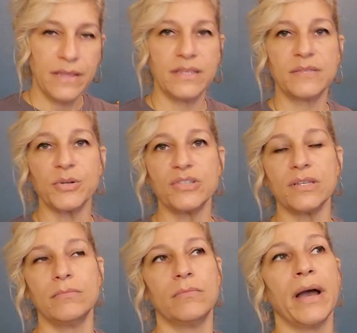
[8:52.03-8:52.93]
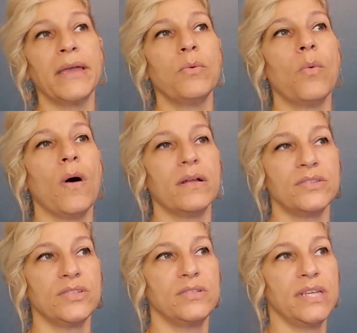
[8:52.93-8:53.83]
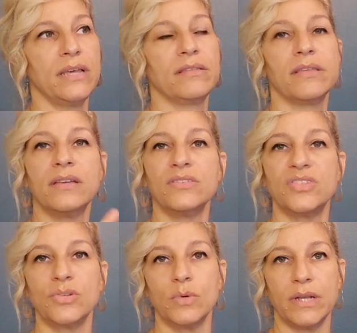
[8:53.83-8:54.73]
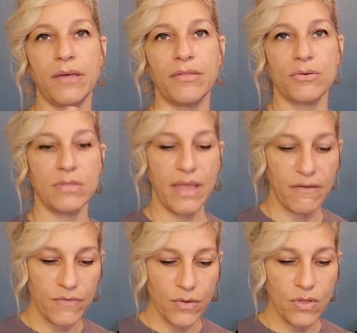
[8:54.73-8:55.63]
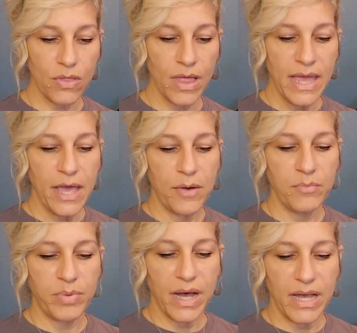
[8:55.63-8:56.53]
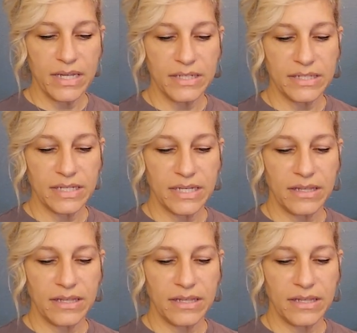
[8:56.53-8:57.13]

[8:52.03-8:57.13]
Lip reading: this person might want to take things to another level, but